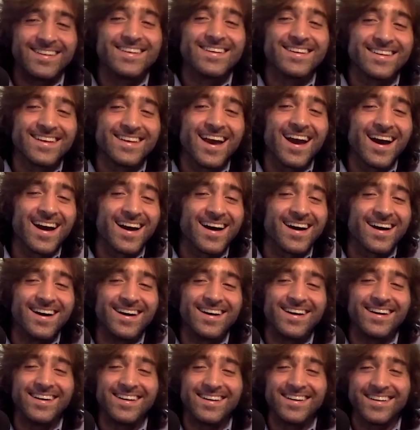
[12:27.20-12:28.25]
Yeah.
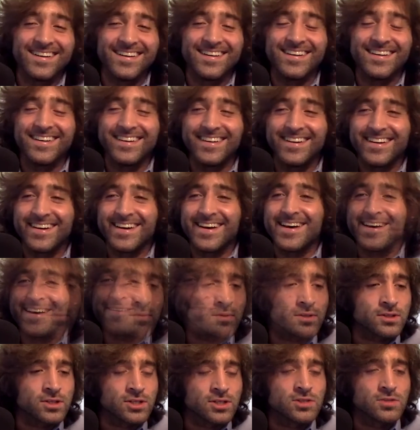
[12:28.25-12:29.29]

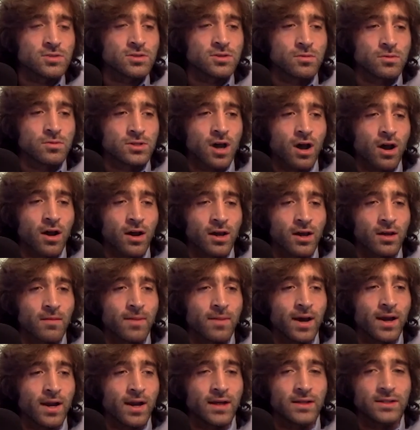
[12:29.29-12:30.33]
Just, you were talking
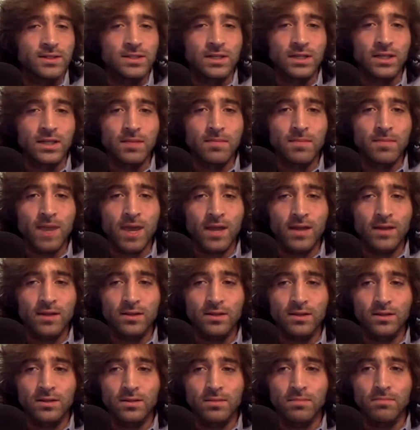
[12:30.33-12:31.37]
about how Dylan made
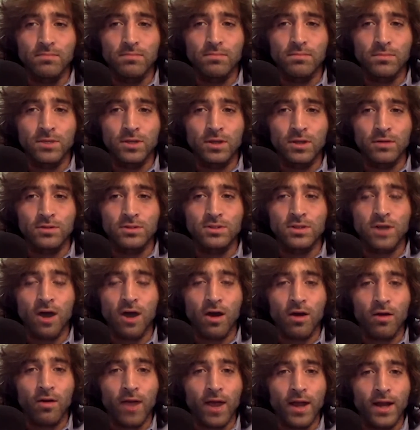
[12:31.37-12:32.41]
the
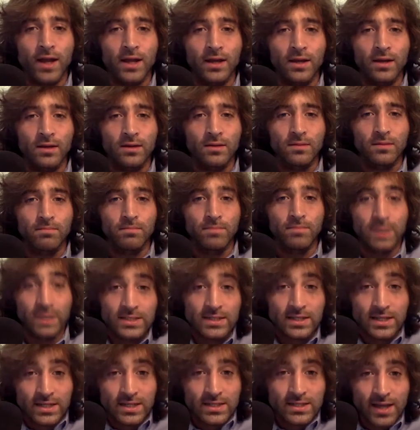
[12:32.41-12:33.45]
songwriting
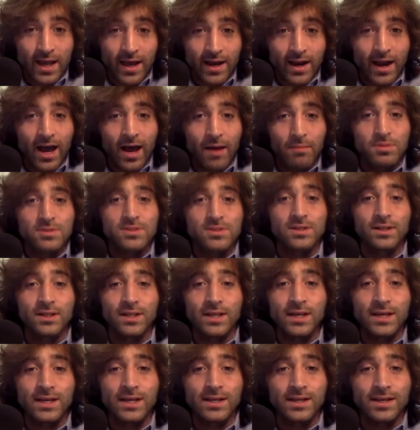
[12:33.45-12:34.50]
business kind of
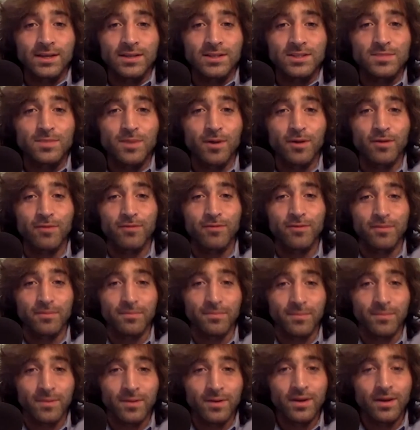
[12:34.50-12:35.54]
obsolete, and he spoke from,
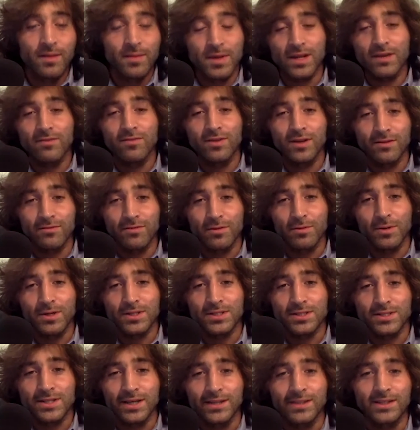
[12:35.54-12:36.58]
even if he
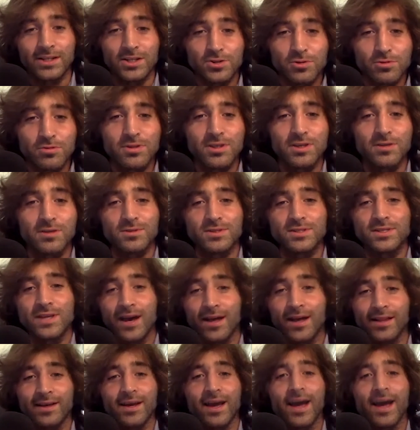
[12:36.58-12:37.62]
wasn't telling the truth, he was
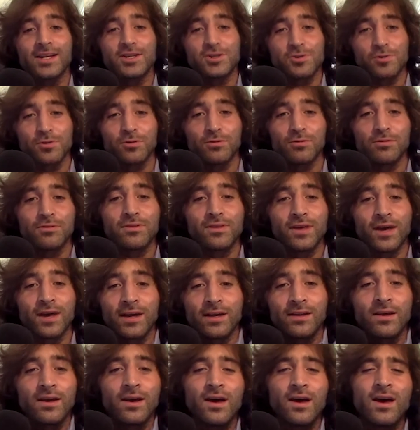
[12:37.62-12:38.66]
telling a truth.
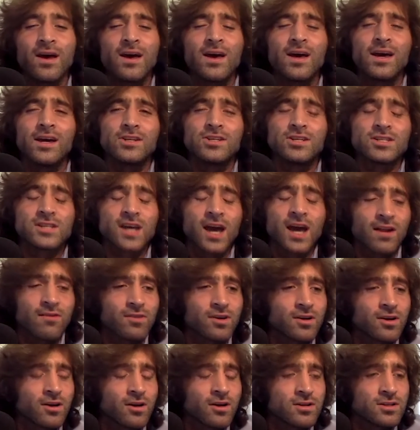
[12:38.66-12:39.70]
And it just kind of
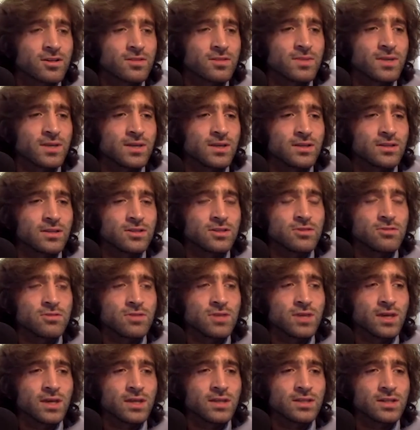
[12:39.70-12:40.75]
occurred to me, do you
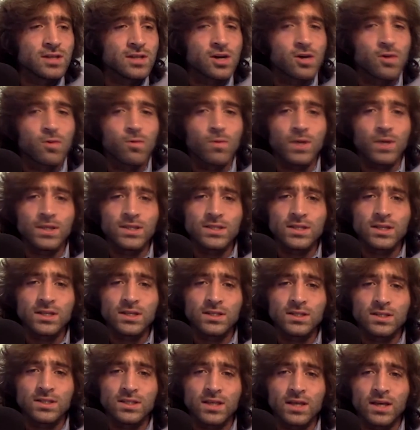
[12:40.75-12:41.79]
think it's a
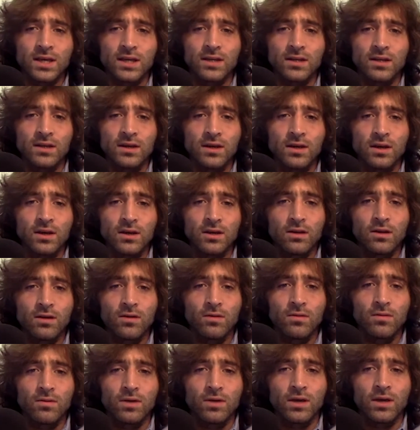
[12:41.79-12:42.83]
coincidence that
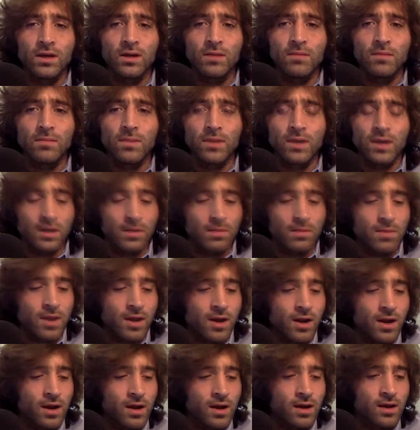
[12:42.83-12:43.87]
in
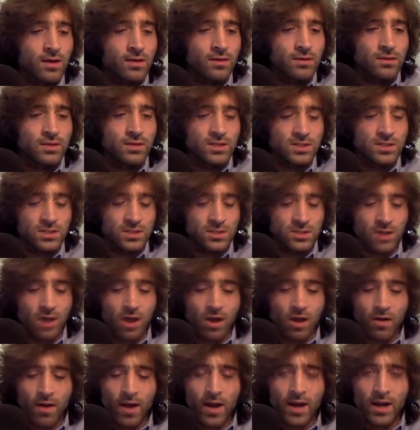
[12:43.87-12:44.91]
America this
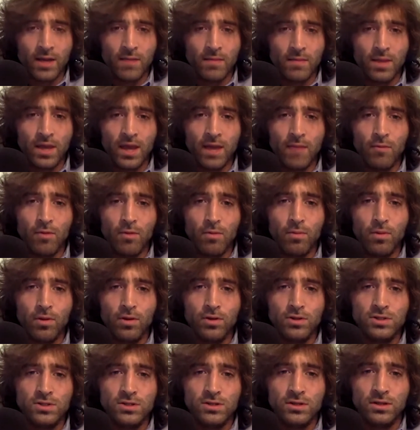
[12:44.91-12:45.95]
songwriting became more
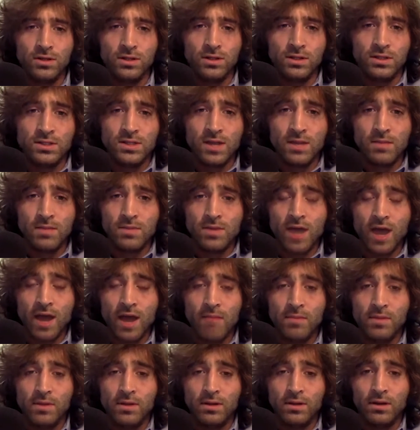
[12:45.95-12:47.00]
personal at the same
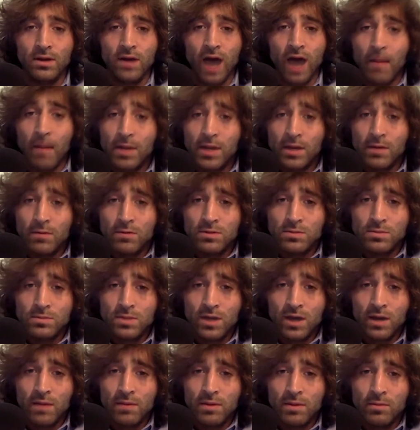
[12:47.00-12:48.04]
time that comedy was
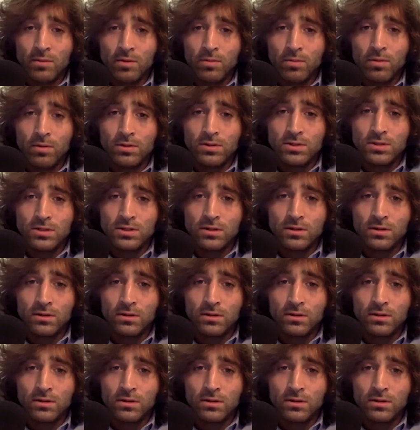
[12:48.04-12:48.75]
becoming more personal?